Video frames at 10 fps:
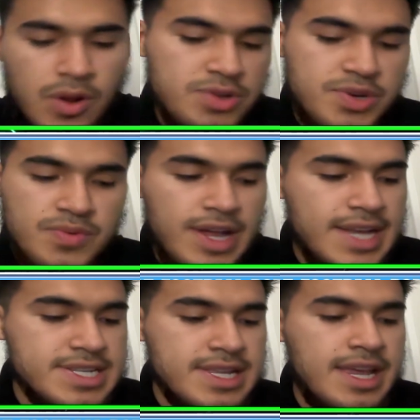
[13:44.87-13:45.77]
also,
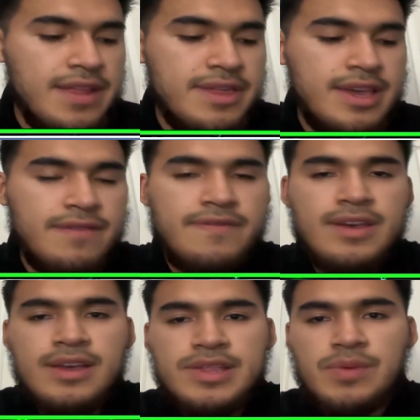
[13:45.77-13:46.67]
lastly, I think if
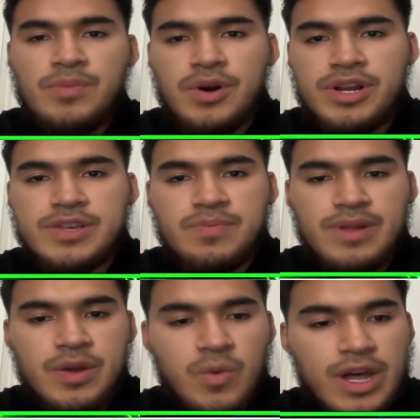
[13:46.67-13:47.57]
Lamar doesn't
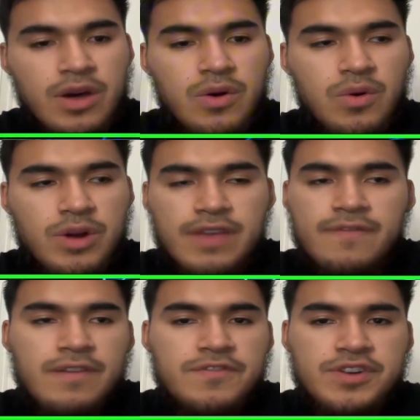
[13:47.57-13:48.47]
play well, or
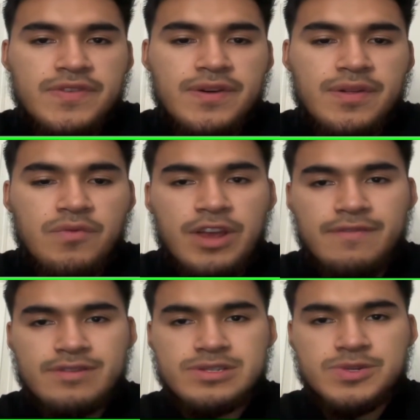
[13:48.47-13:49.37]
even if just the, the
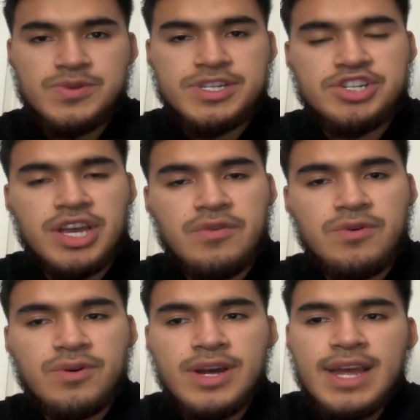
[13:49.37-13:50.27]
Ravens lose in
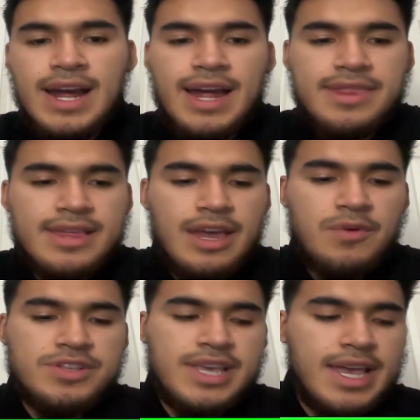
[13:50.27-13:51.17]
general, I think that
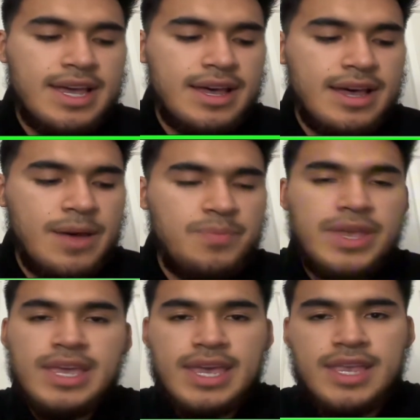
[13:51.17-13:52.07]
would take a, a
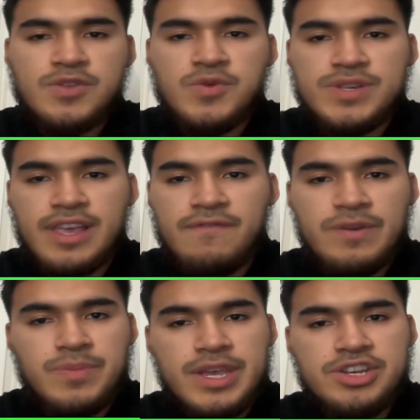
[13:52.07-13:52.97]
big hit to his
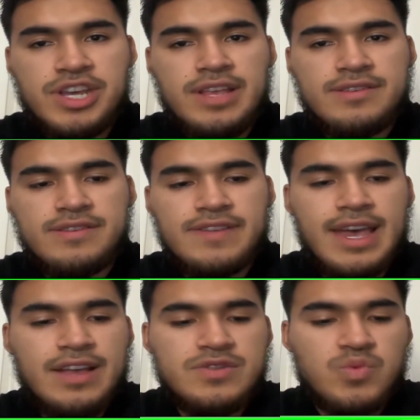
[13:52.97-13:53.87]
MVP chances
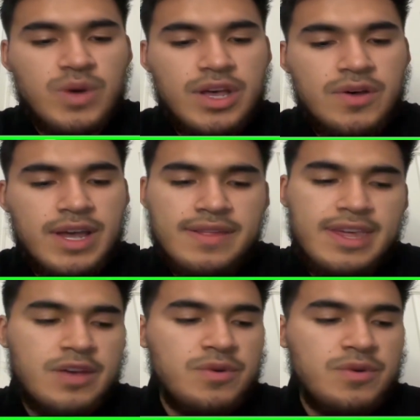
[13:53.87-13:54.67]
as well. I think it